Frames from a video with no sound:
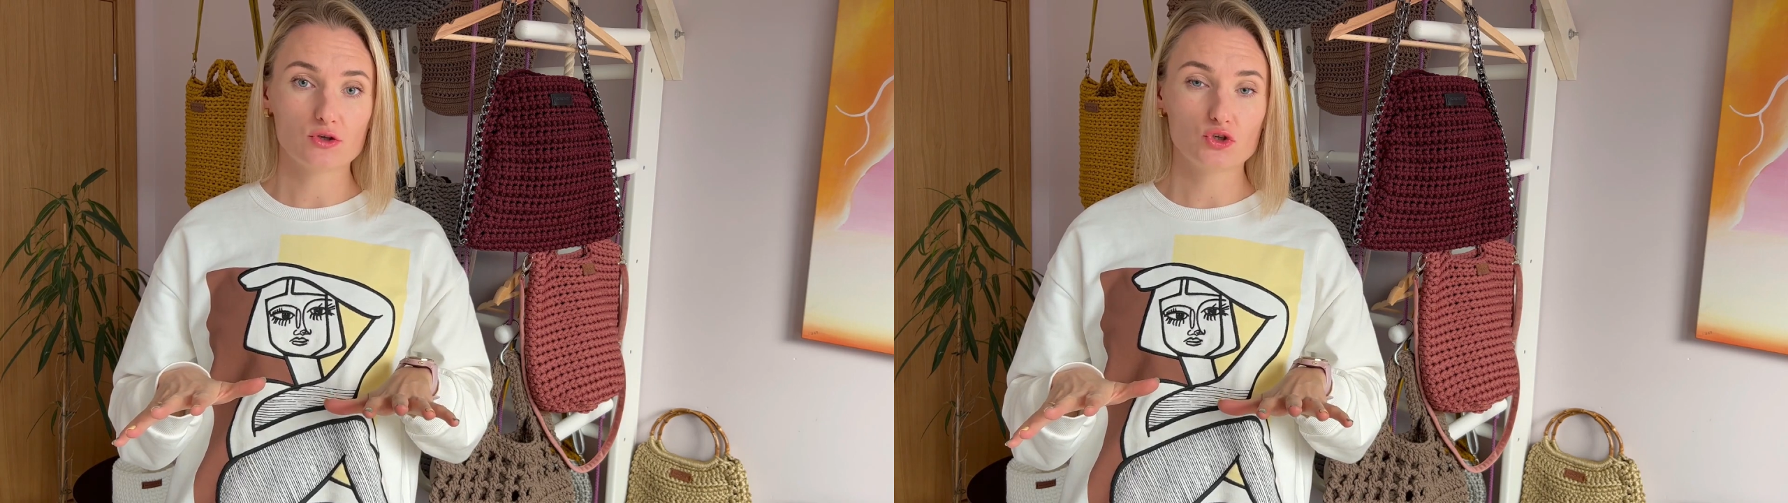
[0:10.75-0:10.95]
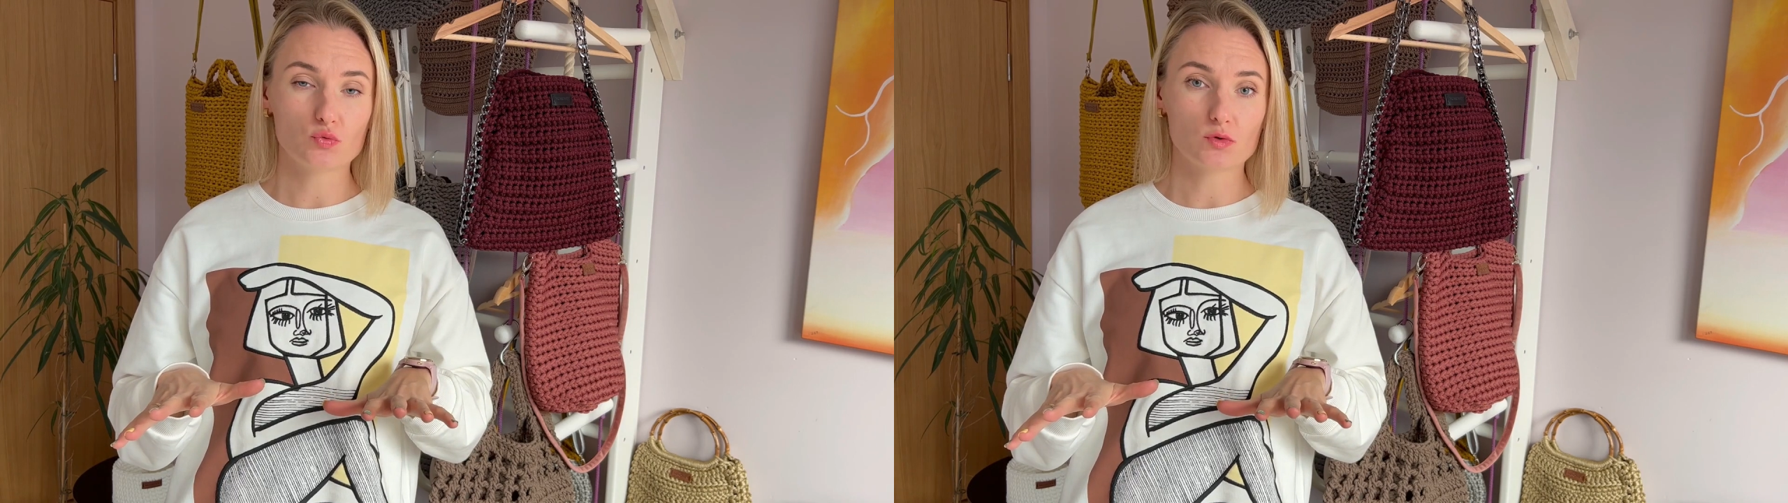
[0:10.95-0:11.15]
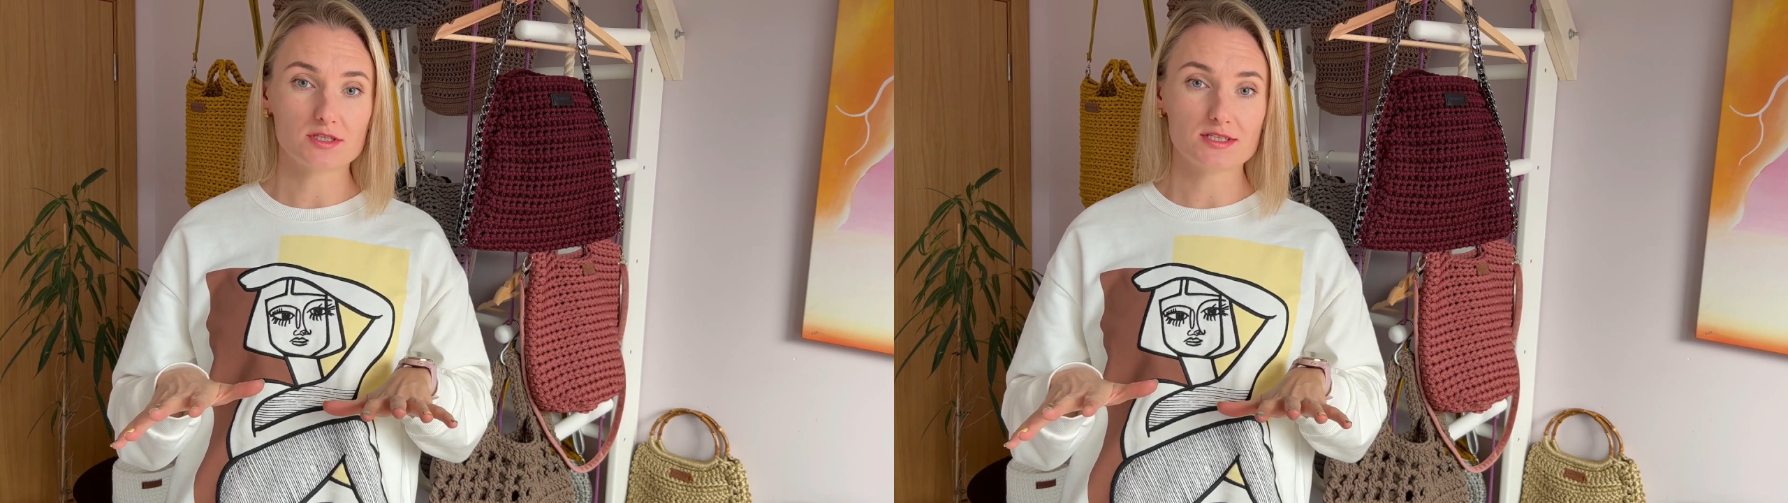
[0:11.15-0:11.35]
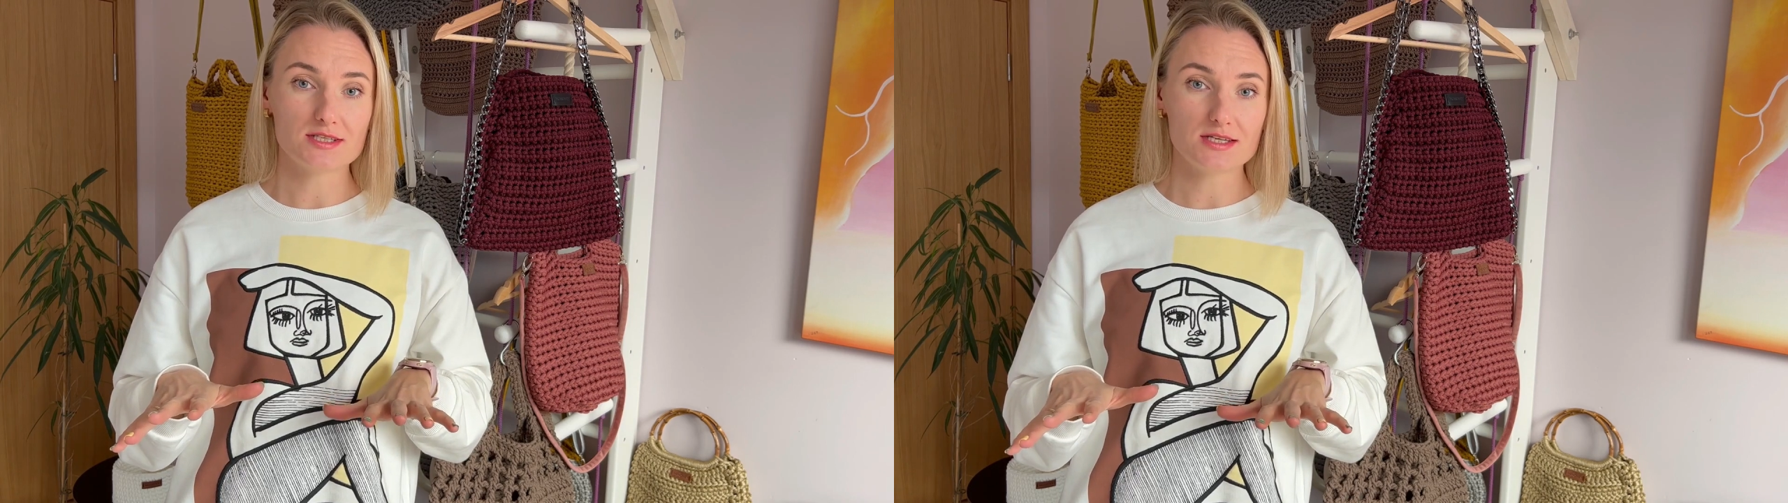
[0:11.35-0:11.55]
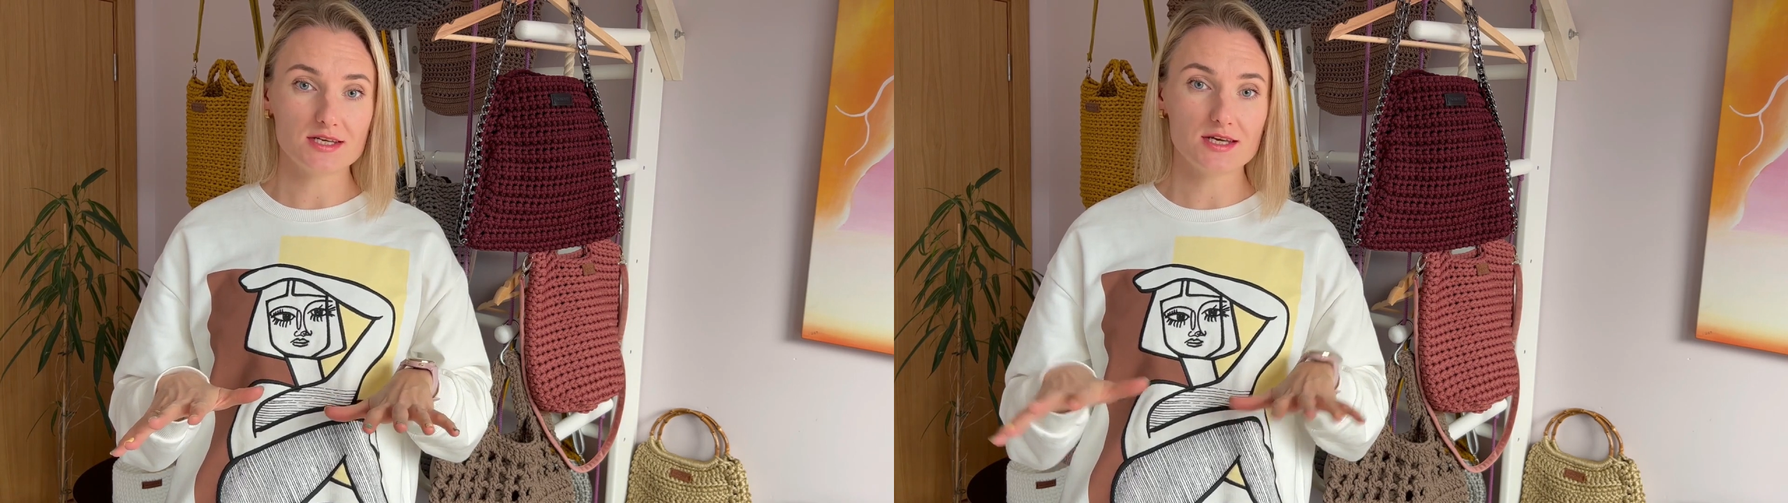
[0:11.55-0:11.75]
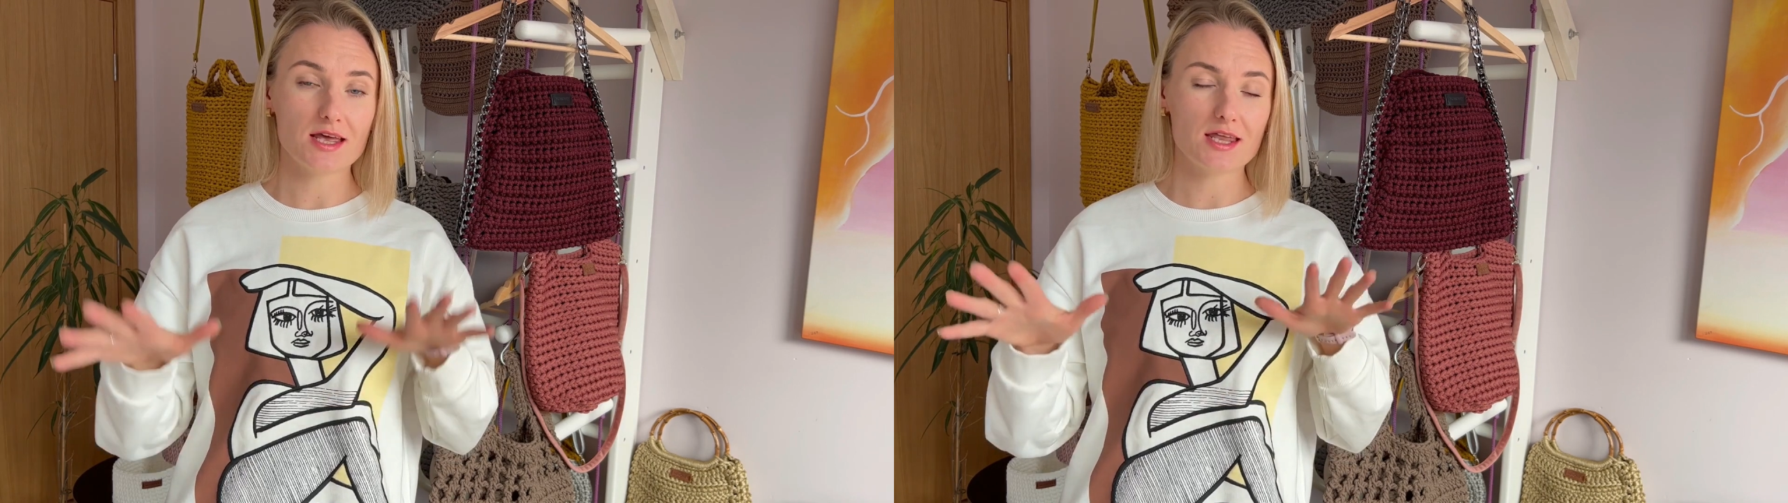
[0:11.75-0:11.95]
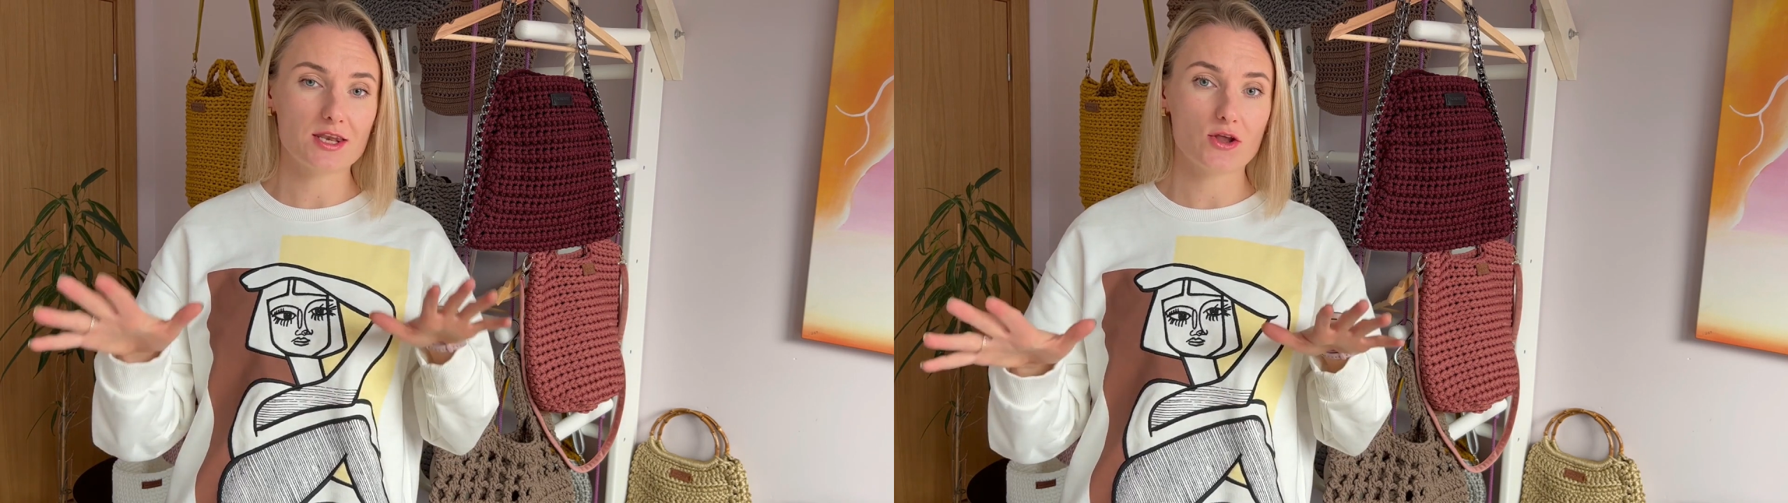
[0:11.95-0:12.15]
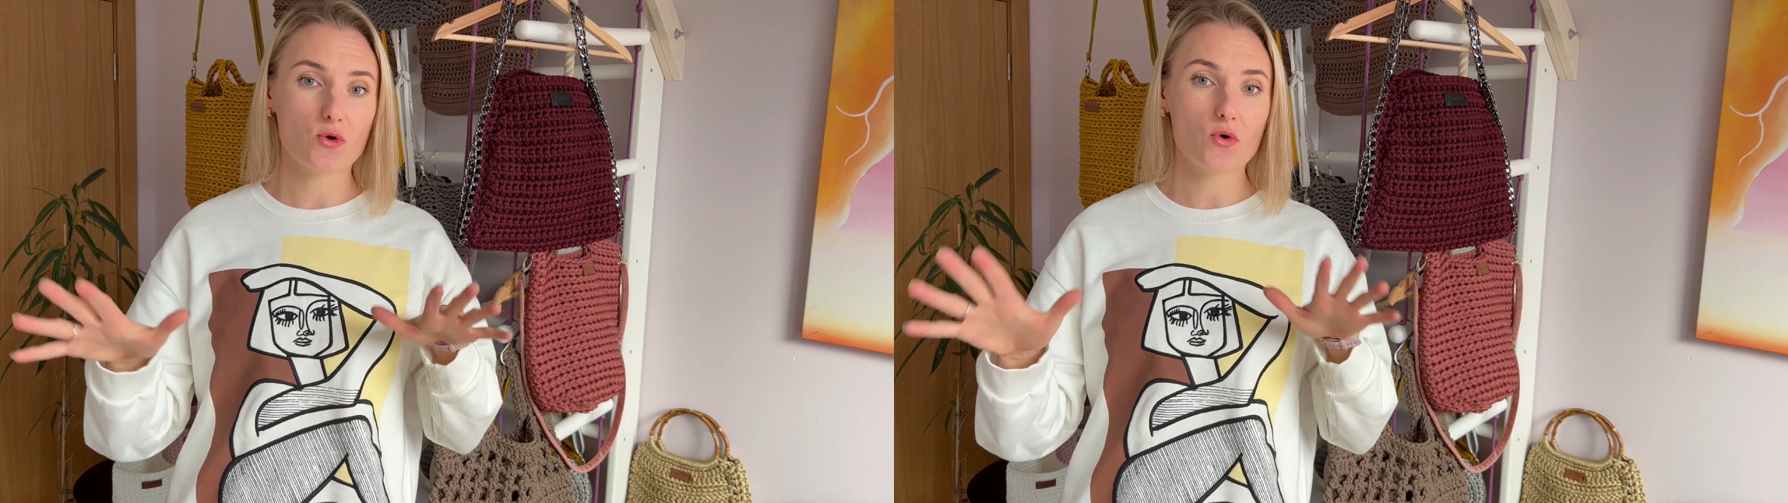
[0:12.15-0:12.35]
you will see and
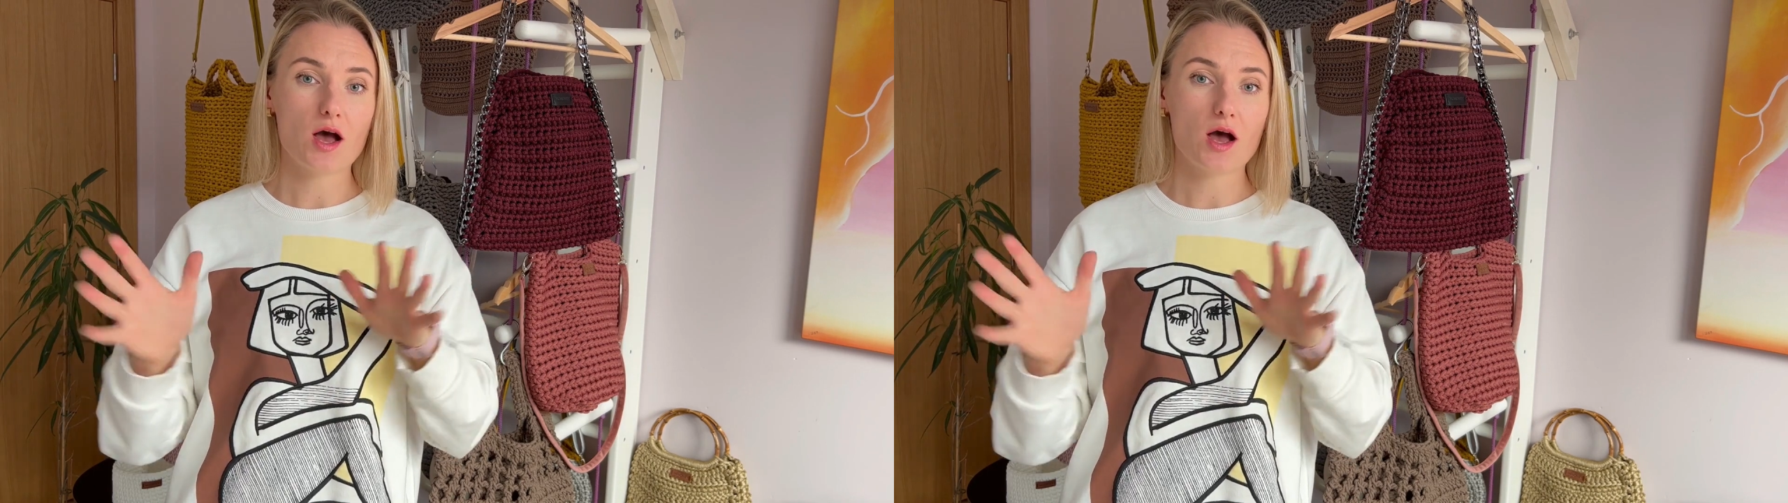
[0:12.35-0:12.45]
know